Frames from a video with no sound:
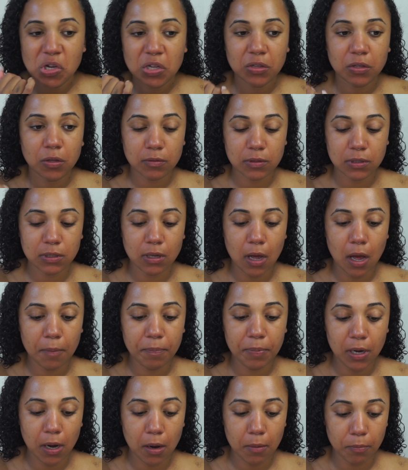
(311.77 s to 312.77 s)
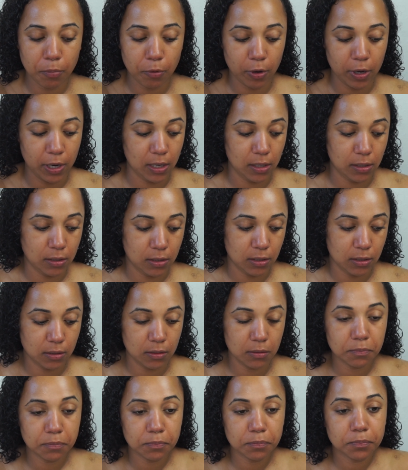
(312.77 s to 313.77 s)
Those Up and Up brand
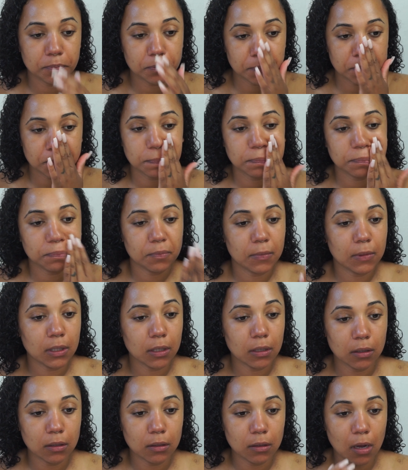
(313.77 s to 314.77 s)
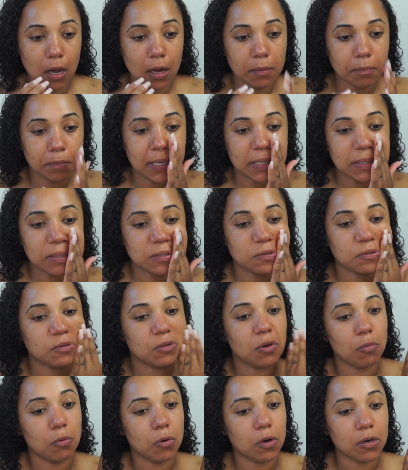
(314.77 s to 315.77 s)
cotton pads are
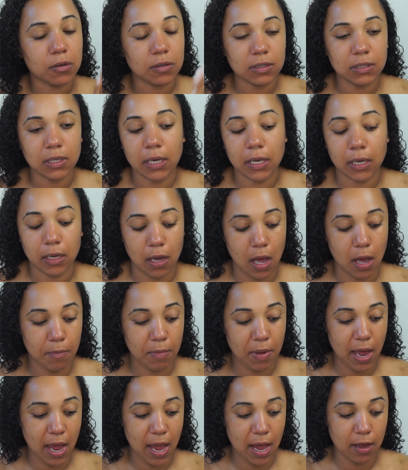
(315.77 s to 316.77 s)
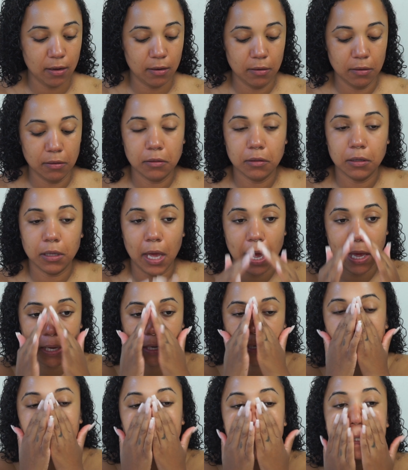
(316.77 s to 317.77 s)
the worst. Like, I'm at the
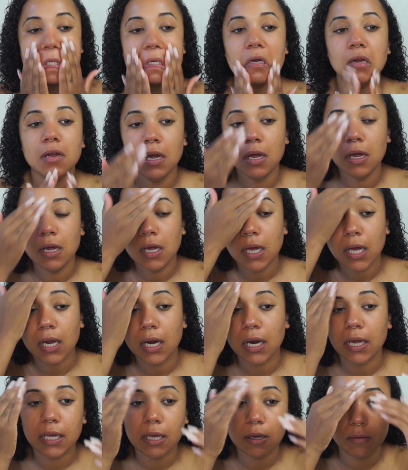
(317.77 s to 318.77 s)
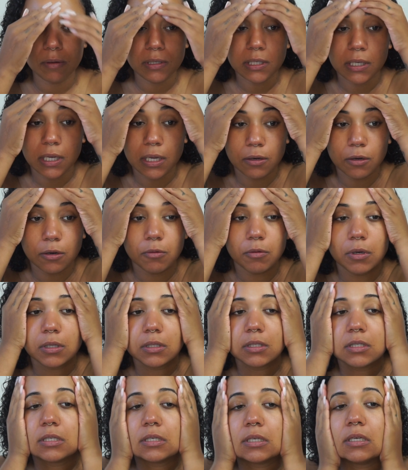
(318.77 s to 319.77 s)
end and I can't wait to get new
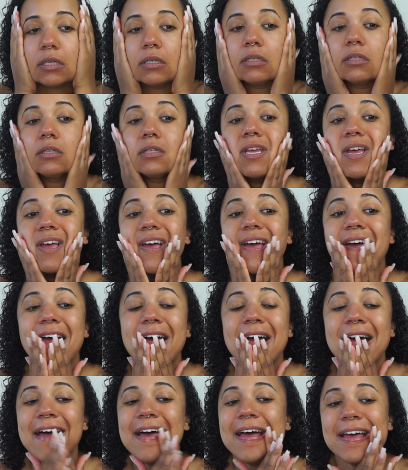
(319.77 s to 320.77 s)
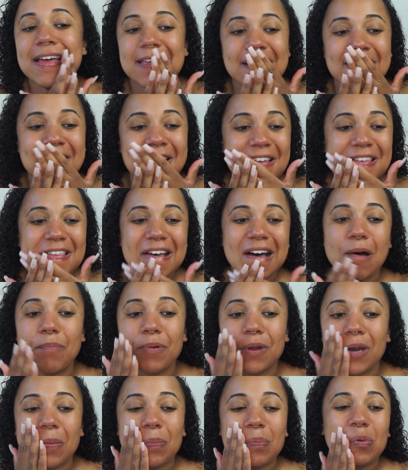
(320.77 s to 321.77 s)
ones because the Up
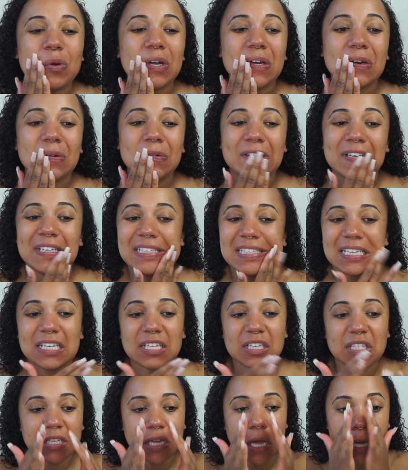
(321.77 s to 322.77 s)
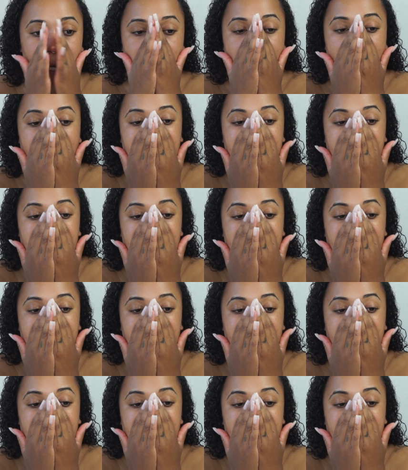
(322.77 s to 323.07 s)
and Up brand ones suck.